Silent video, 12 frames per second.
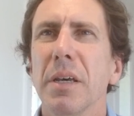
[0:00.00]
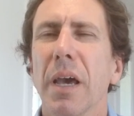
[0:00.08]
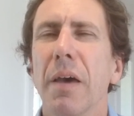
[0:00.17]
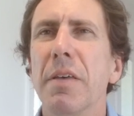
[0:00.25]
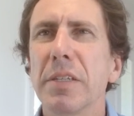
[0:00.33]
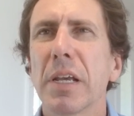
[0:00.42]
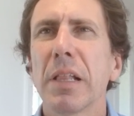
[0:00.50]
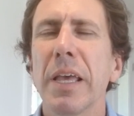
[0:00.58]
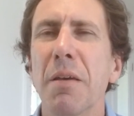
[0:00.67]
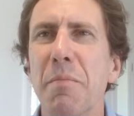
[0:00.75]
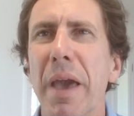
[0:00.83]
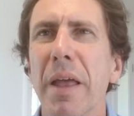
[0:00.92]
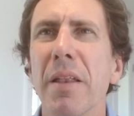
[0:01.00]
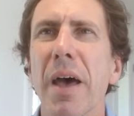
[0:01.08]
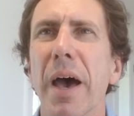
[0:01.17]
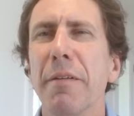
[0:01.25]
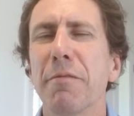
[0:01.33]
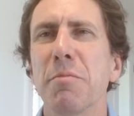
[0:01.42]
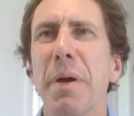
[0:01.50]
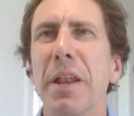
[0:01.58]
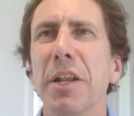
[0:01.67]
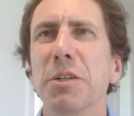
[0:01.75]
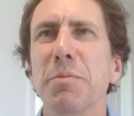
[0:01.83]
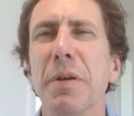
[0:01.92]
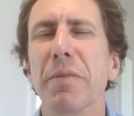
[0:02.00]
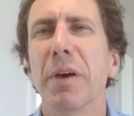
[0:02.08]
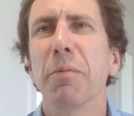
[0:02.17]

and there's a clear mandate from management